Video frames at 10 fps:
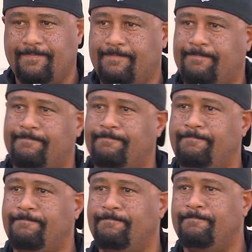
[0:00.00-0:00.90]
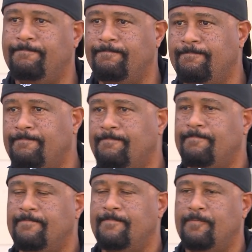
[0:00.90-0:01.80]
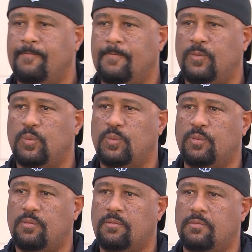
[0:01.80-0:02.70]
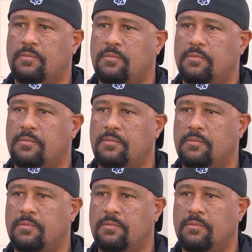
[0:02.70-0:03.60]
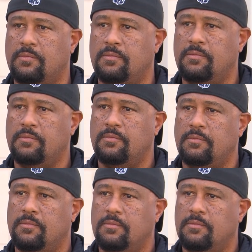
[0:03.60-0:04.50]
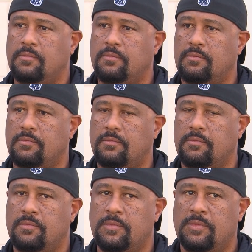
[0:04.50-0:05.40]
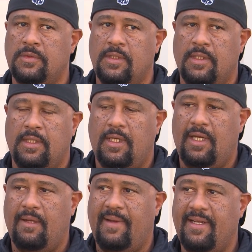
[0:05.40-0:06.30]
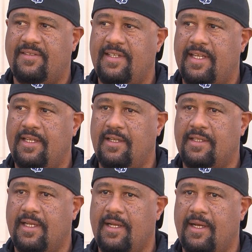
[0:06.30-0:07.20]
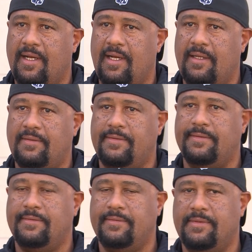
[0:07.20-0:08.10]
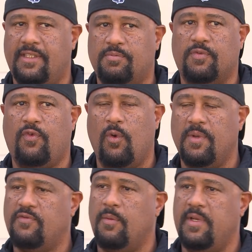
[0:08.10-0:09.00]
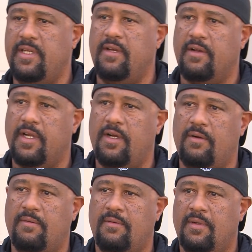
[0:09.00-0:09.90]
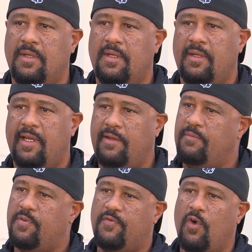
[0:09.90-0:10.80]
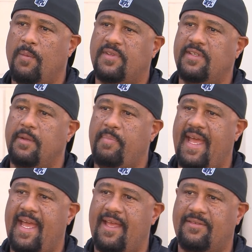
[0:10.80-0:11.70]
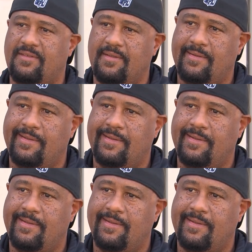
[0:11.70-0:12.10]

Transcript: I mean, Zeke's start this year, you know, what's, what's been the difference for him? Um, I just think he looked at uh, his performance from a year ago and performance in the past,